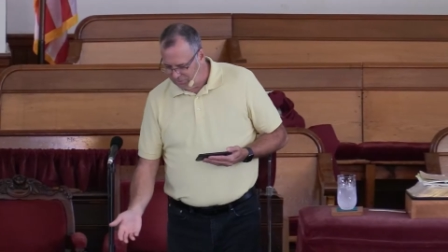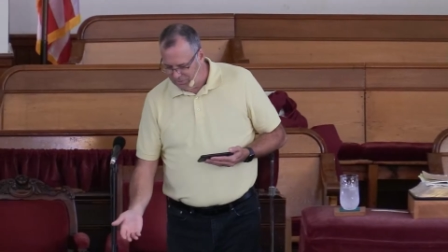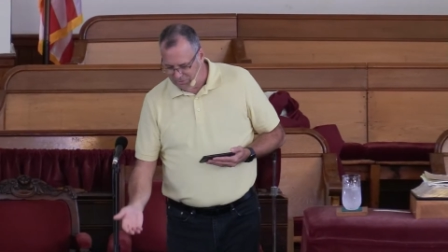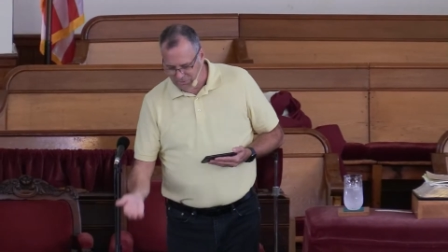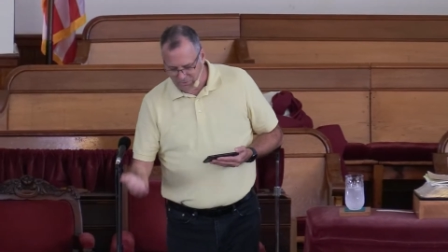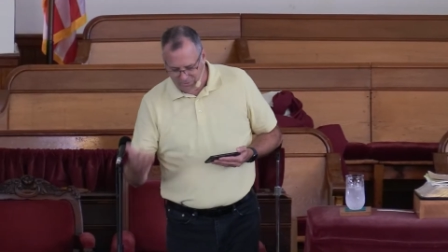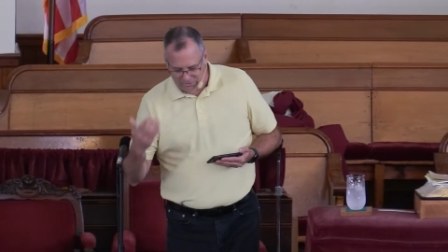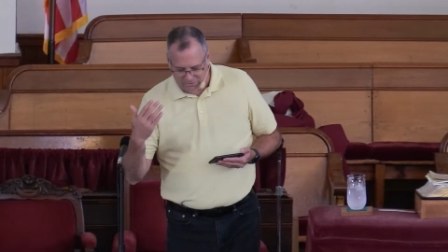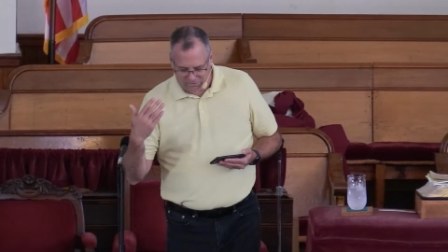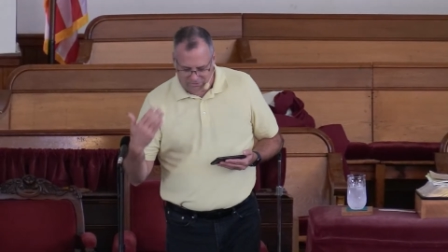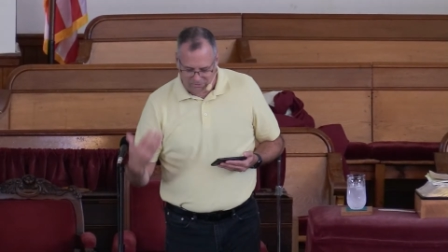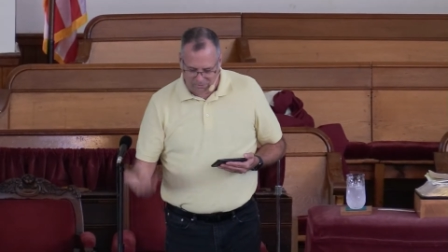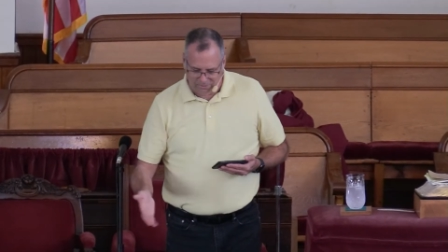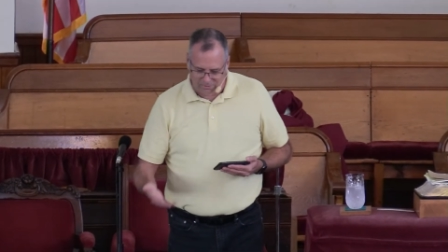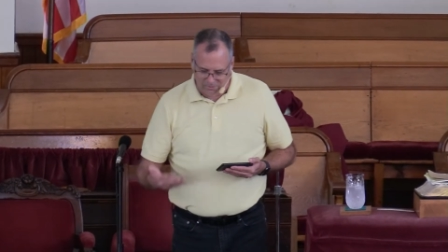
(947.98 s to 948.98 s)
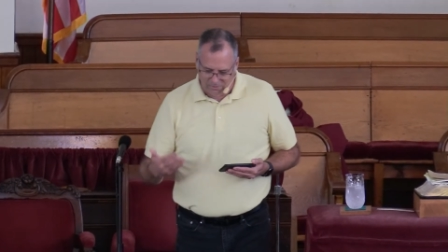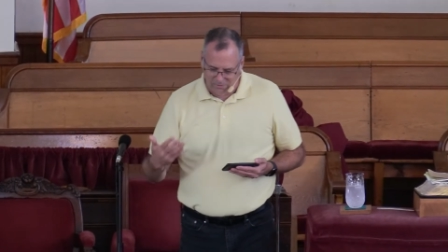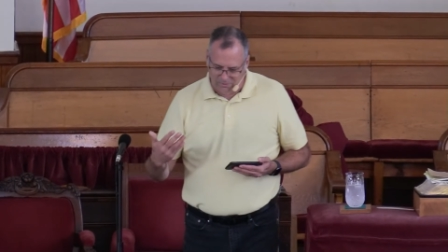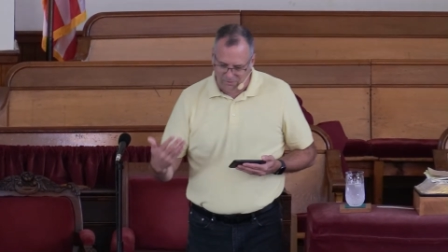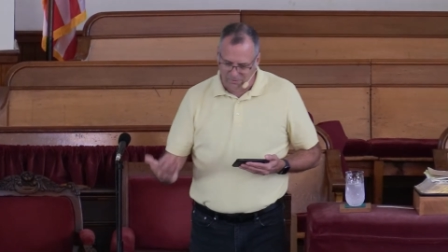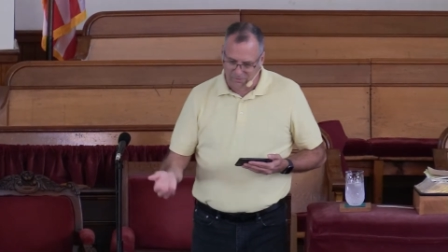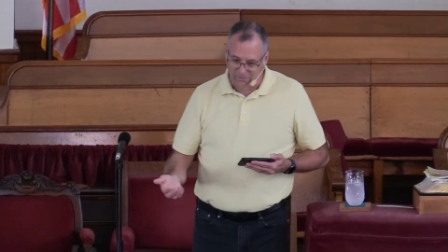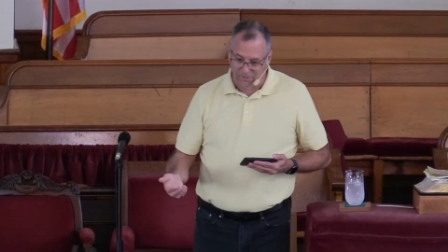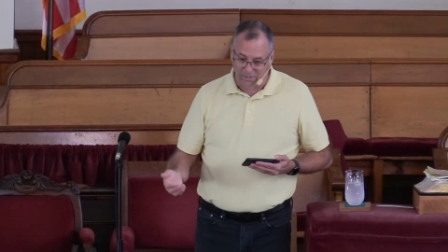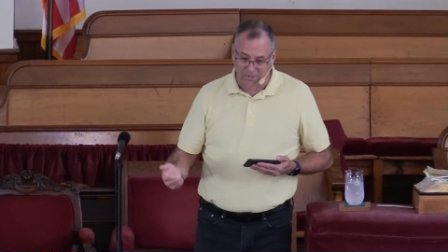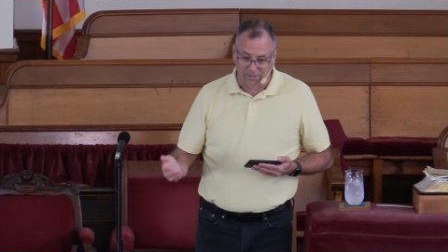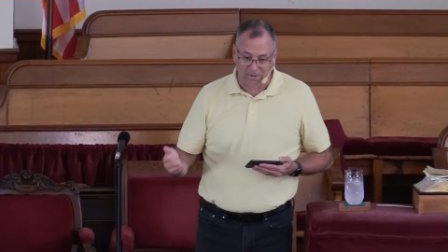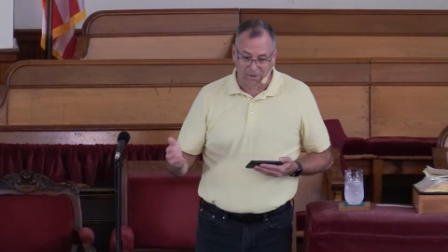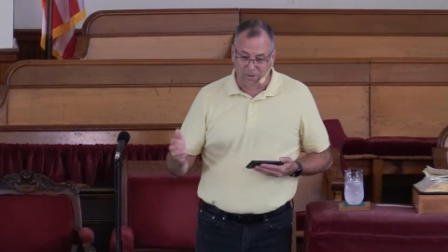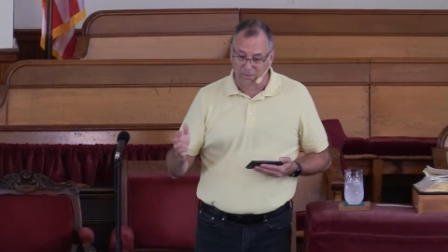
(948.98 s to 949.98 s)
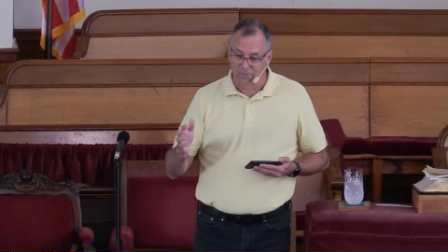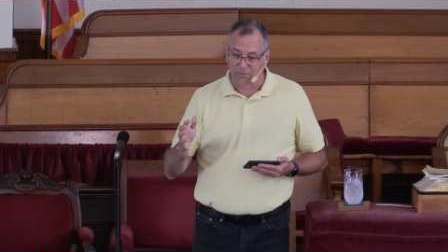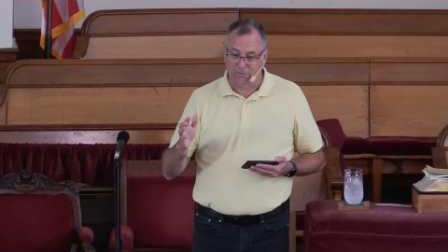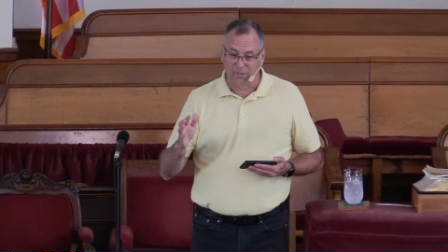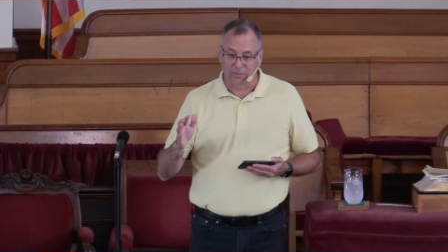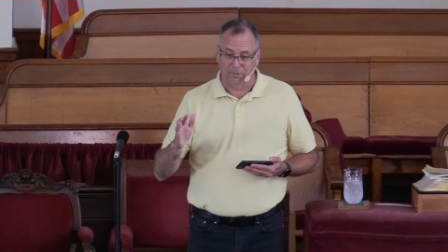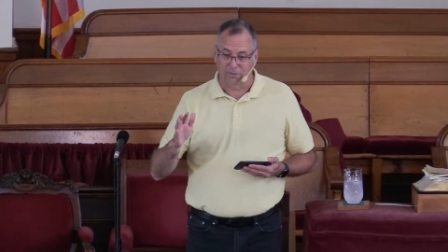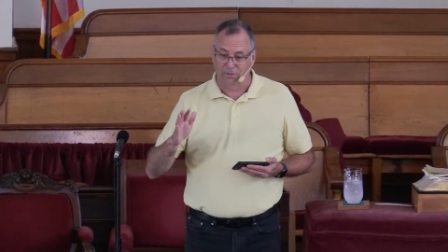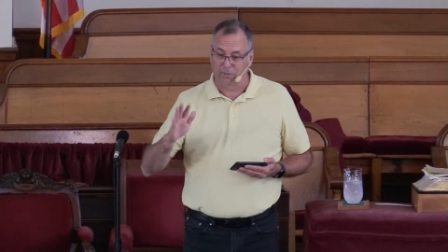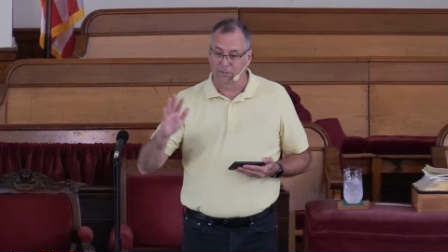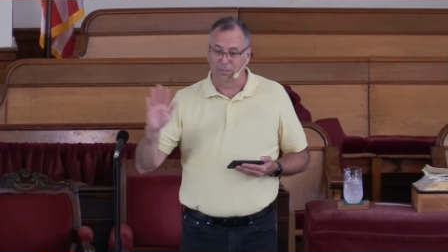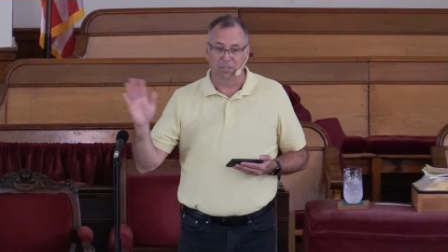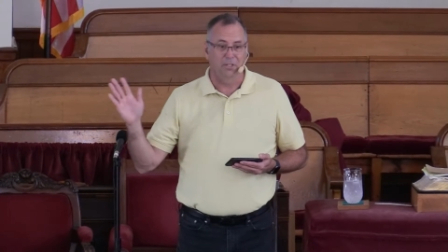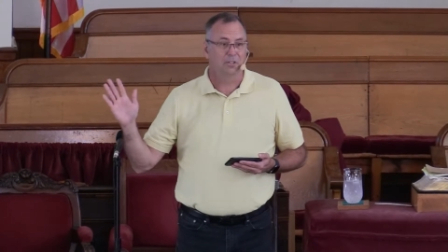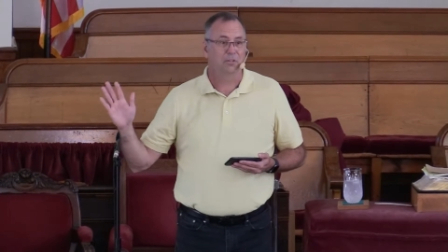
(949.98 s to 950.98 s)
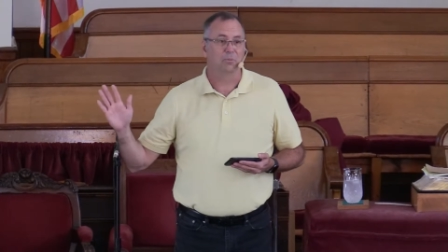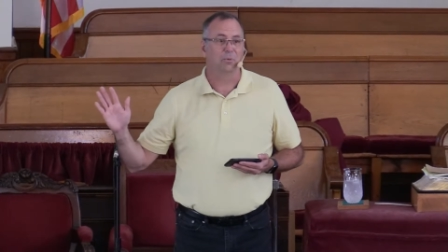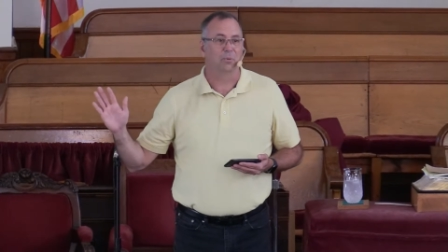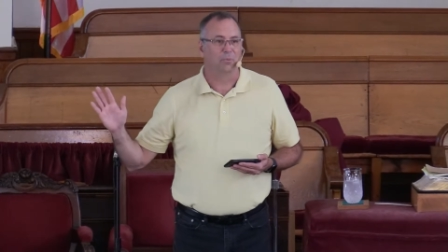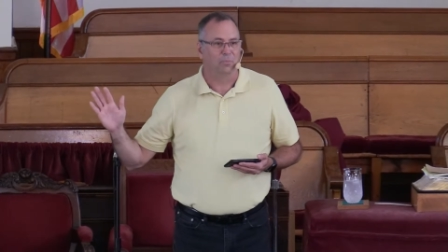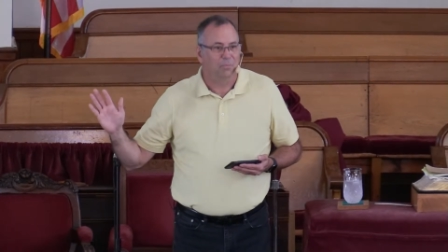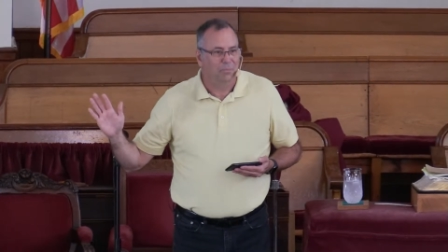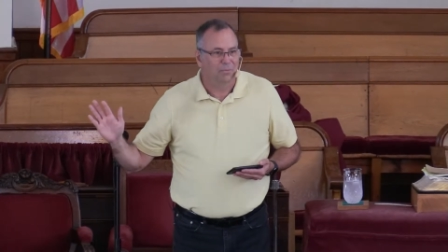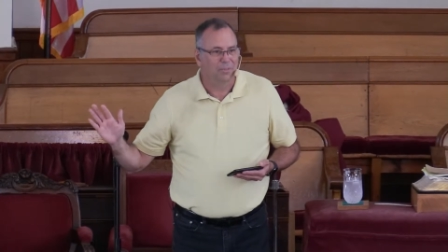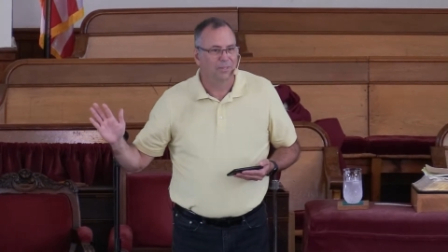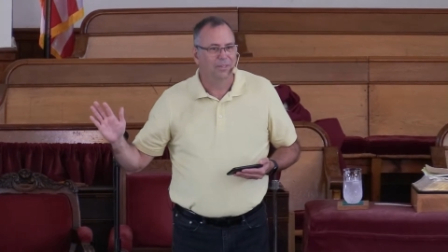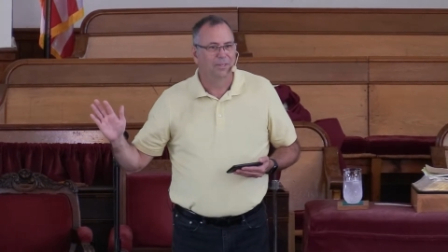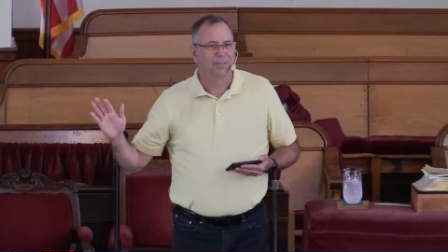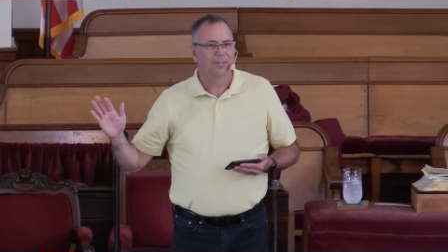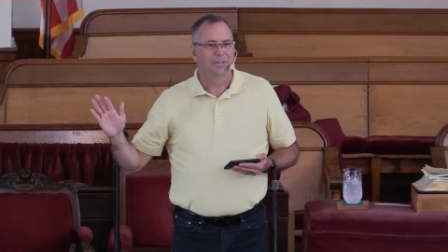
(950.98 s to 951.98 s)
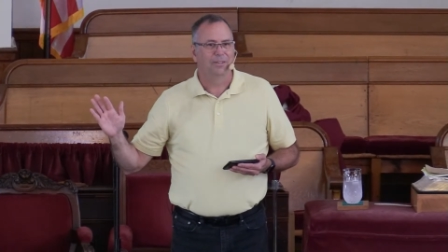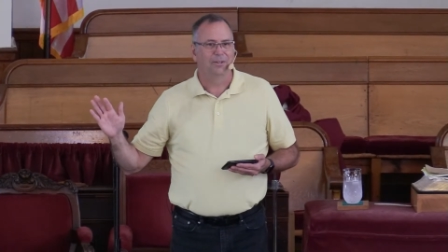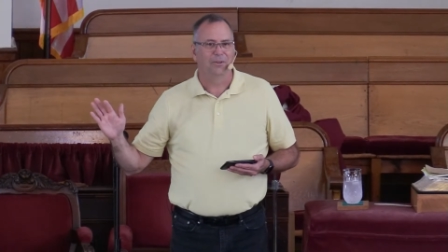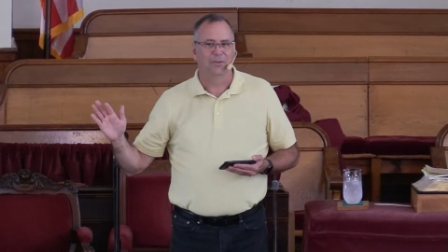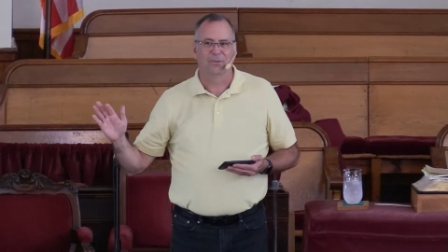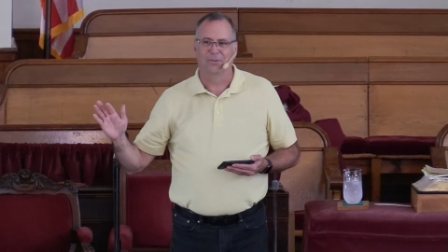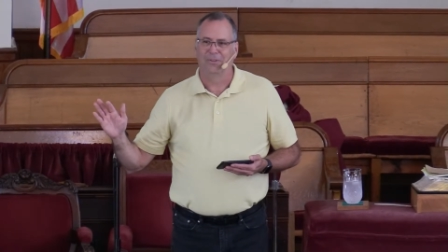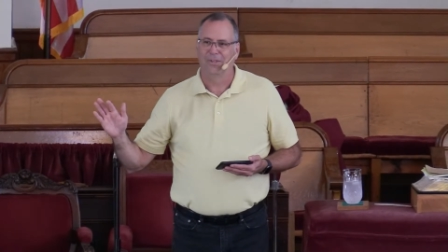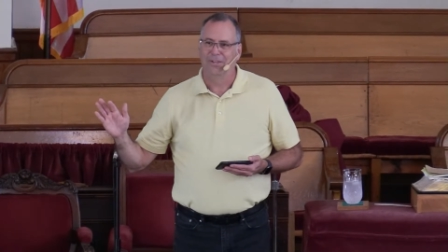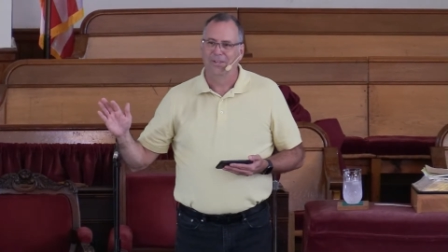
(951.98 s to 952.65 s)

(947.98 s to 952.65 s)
consequences. You ignore it, you ignore it, and then all of a sudden you're cleaning your room. You know,